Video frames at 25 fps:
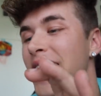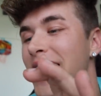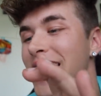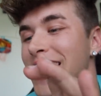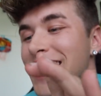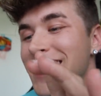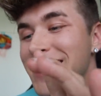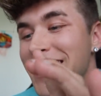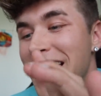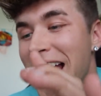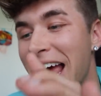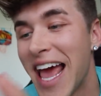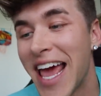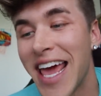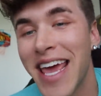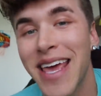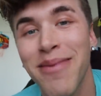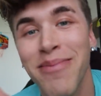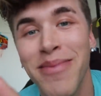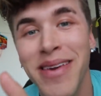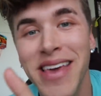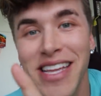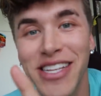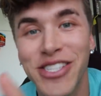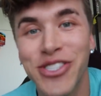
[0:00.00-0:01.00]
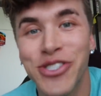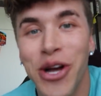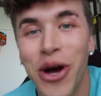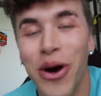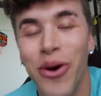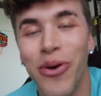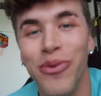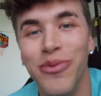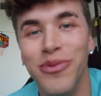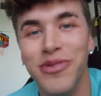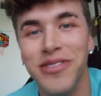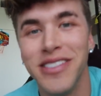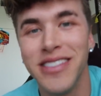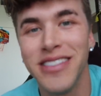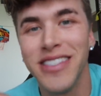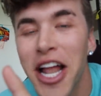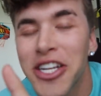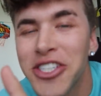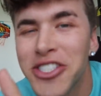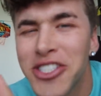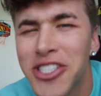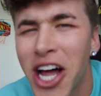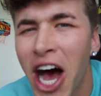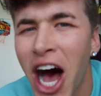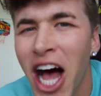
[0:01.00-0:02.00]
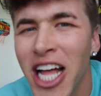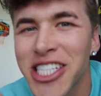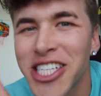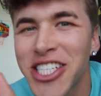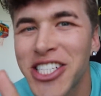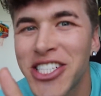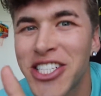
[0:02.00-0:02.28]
is Amy Jones dot